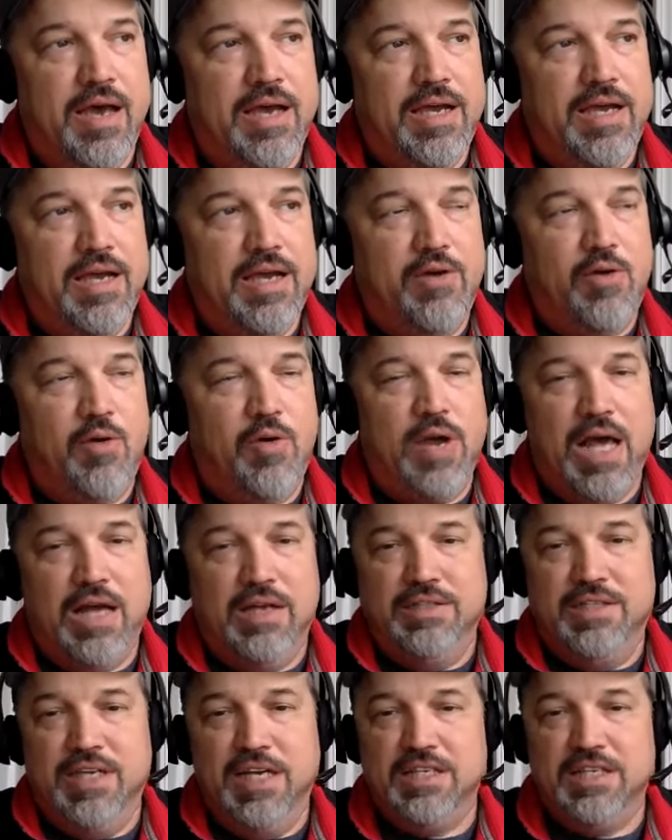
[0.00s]
you know, going out
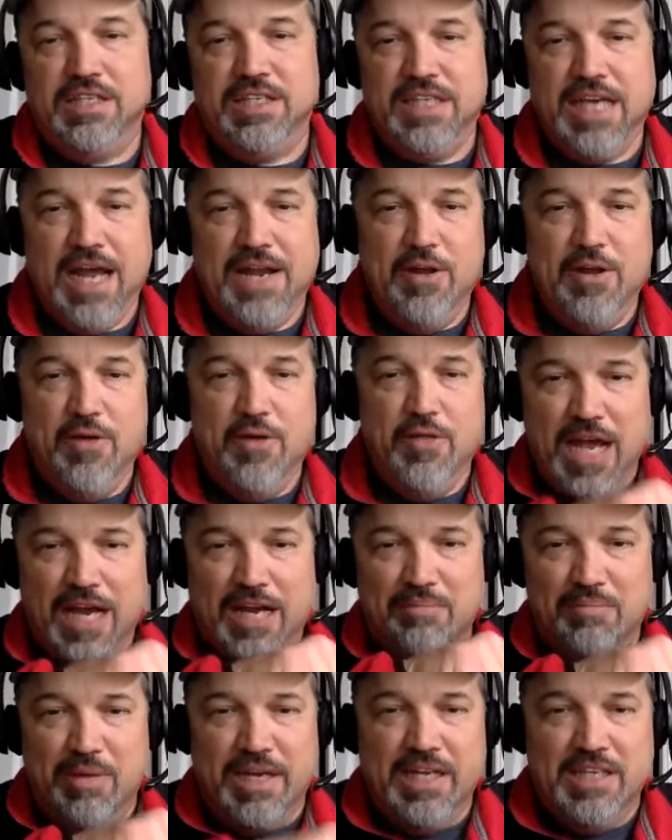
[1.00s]
and testing, I know that I
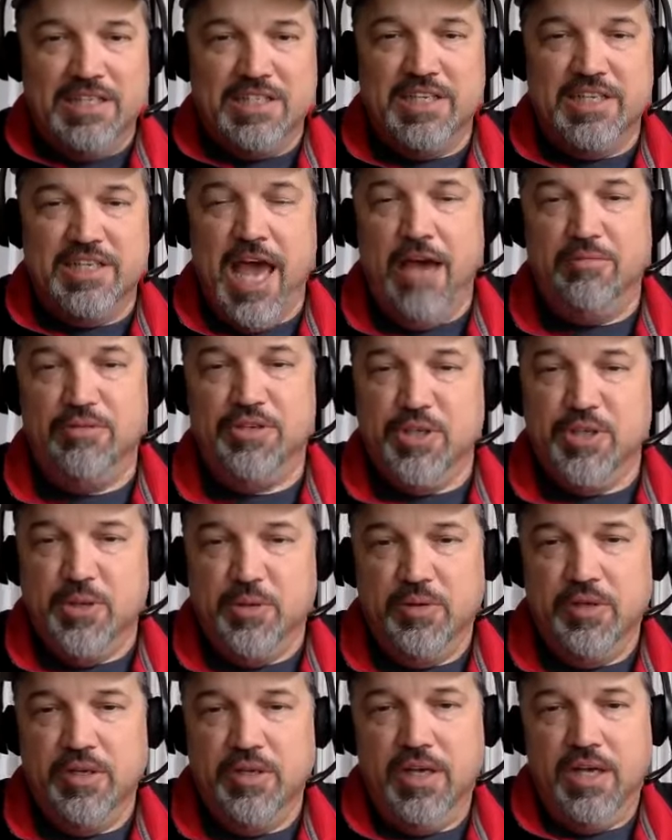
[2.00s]
can bring it
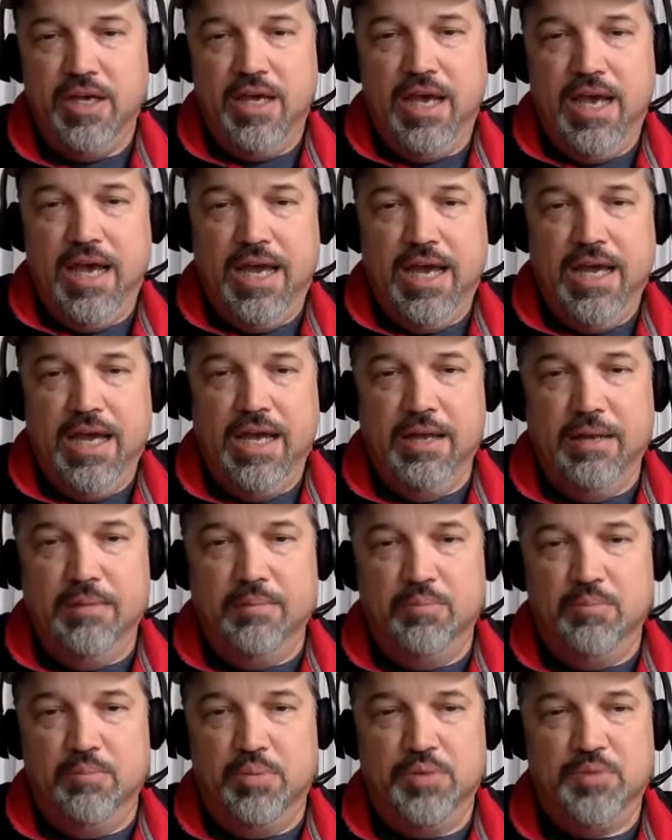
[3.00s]
snapshoot
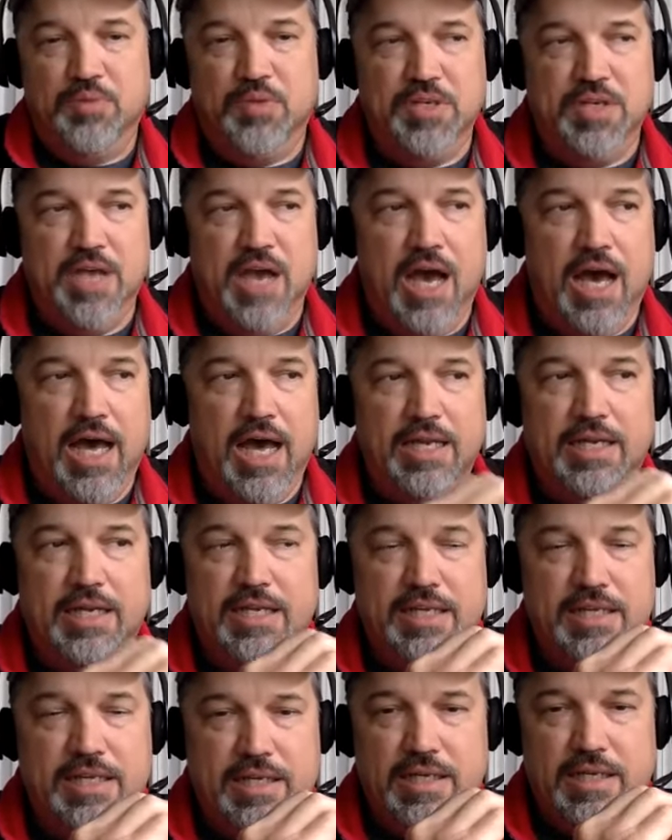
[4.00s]
and put the dot
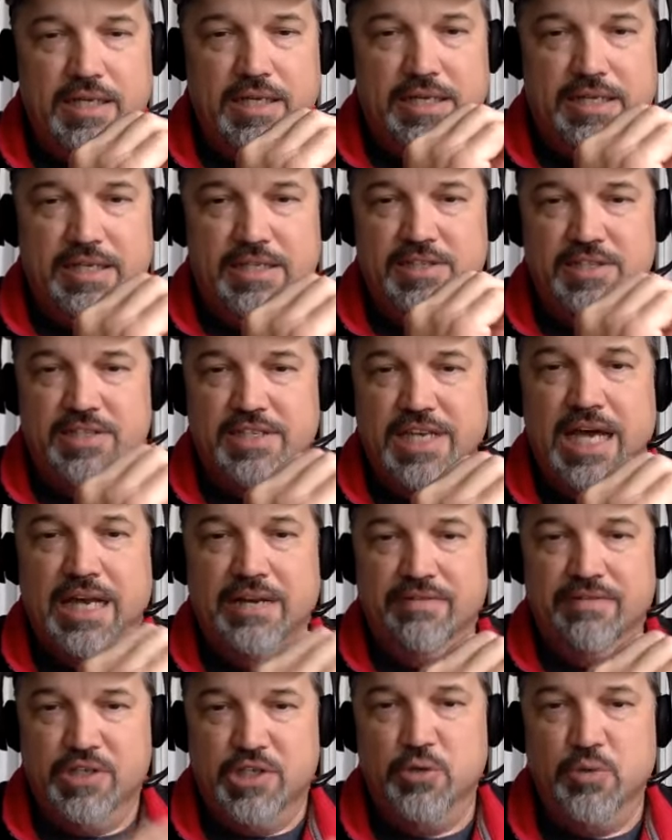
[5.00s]
inside
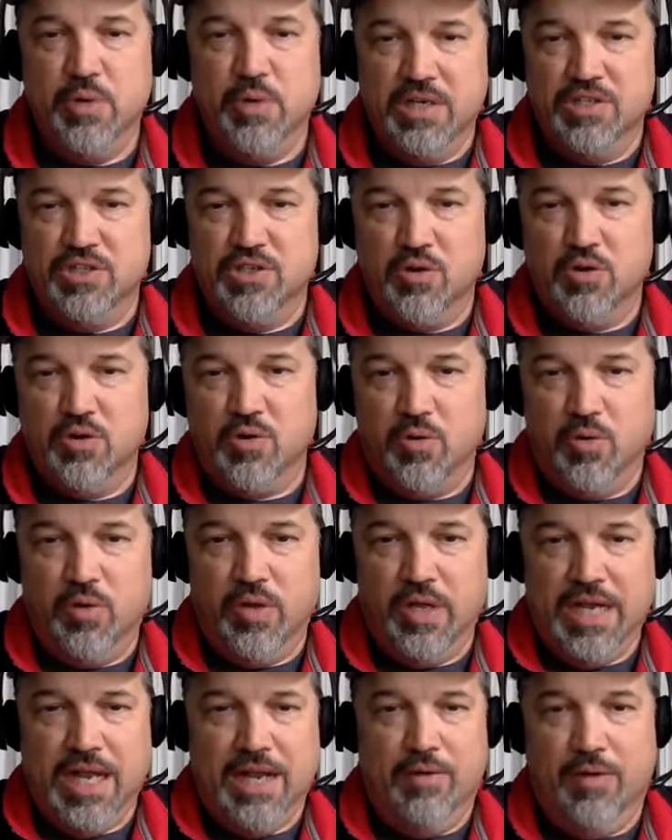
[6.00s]
of a two inch
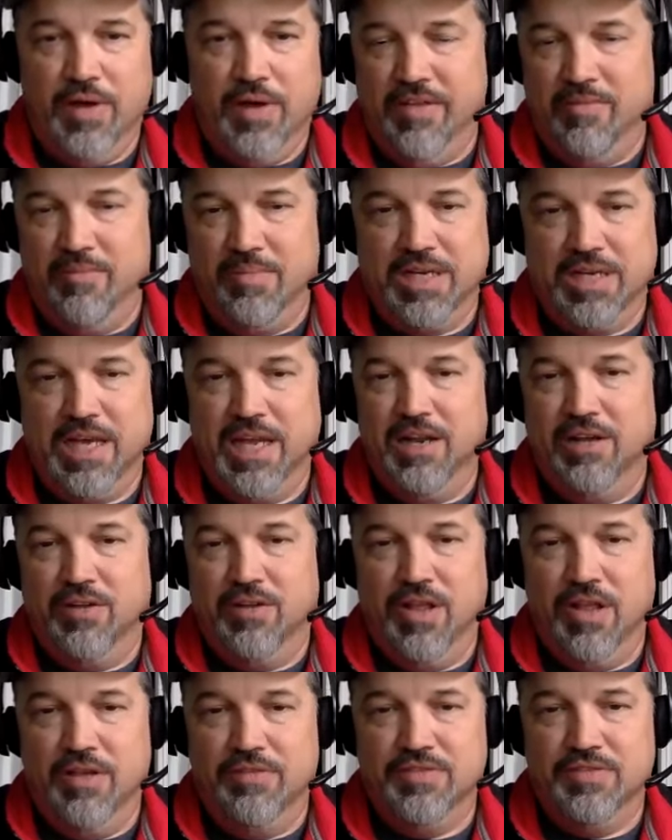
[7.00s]
circle, and I don't have the
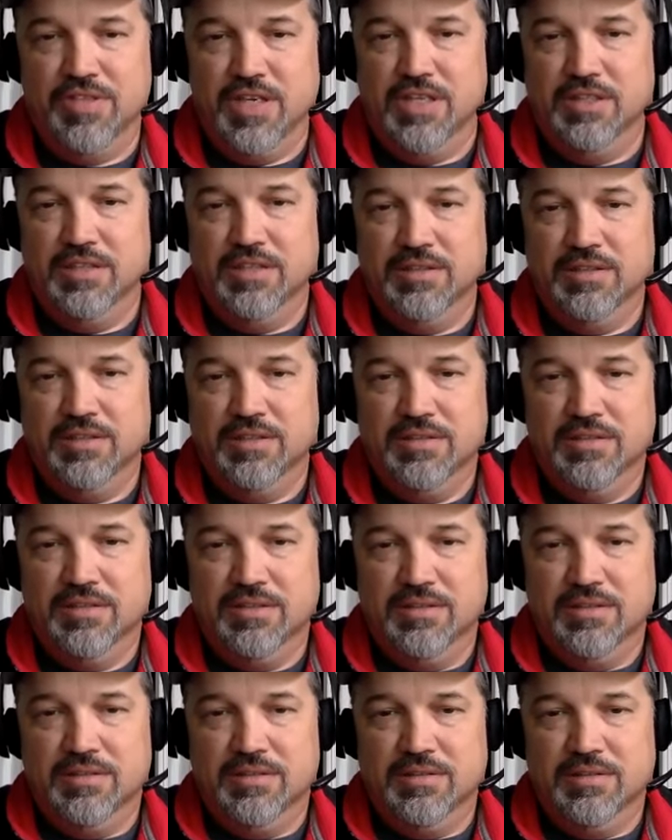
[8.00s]
mechanical offset
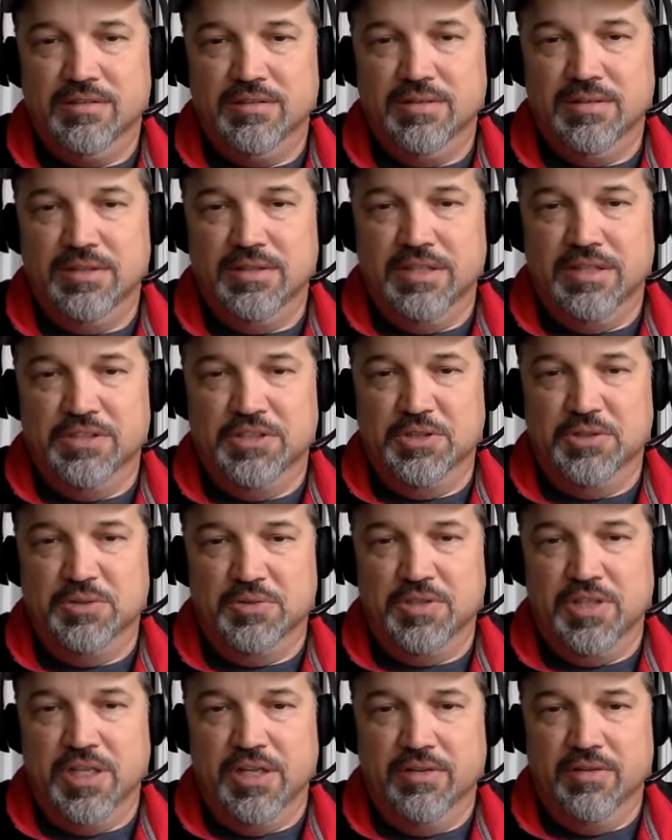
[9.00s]

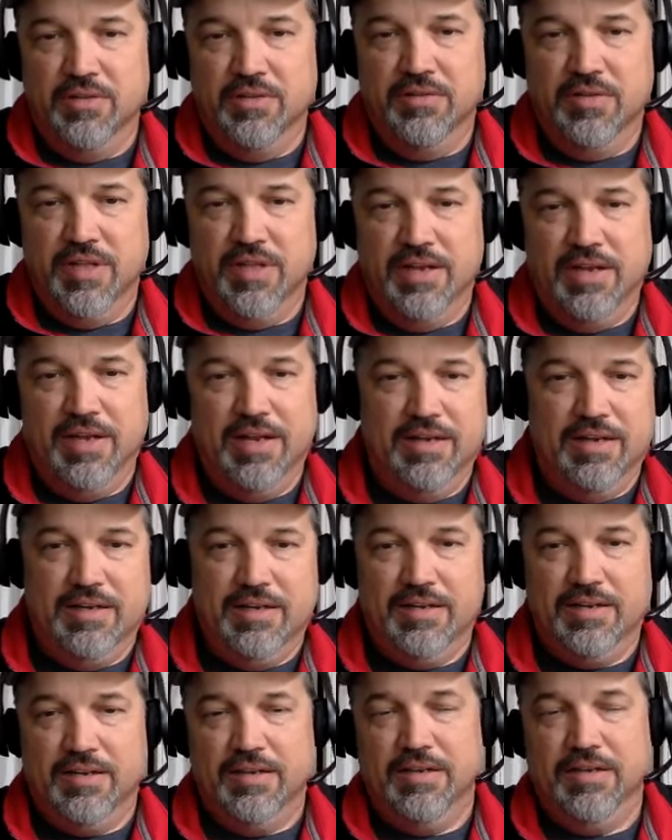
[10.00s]
issues that, that,
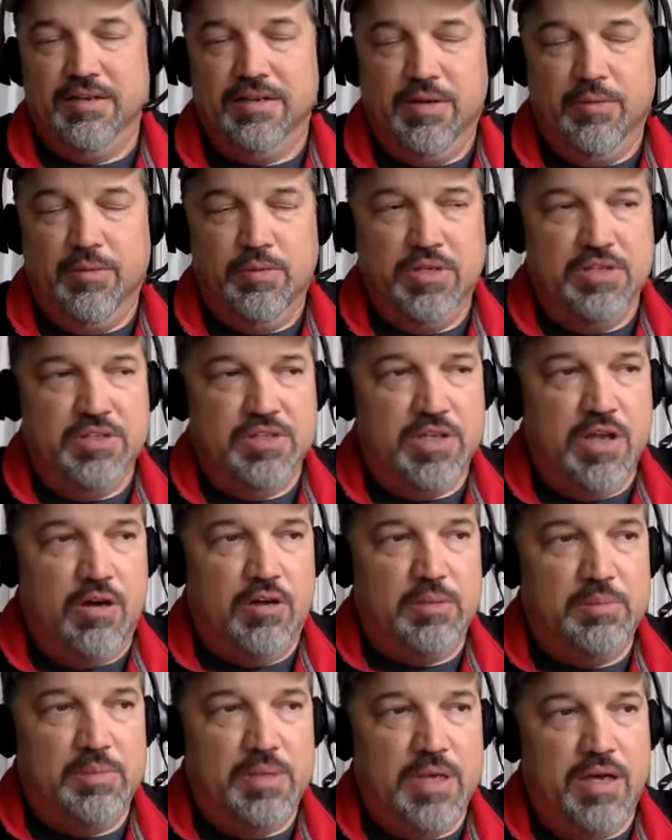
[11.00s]
that we just
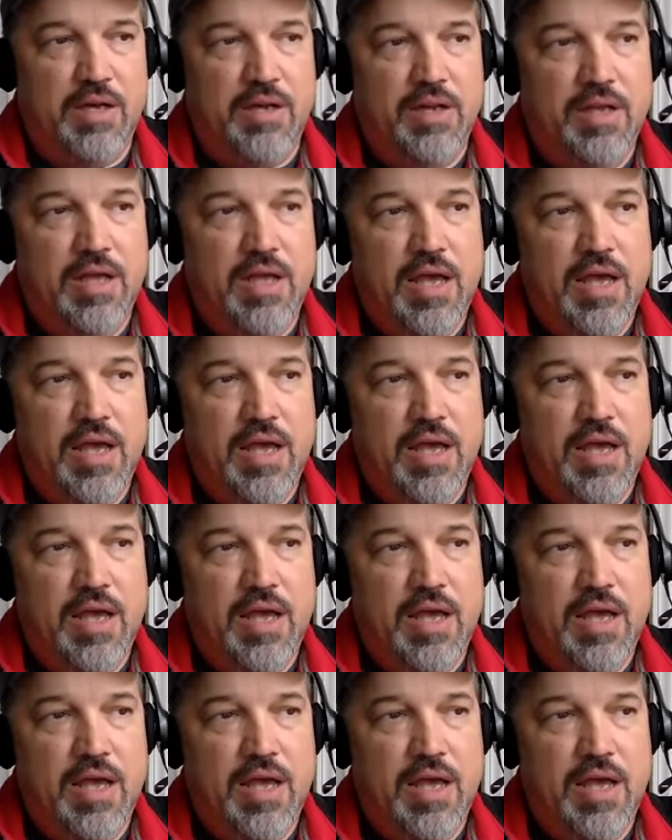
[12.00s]
talked about.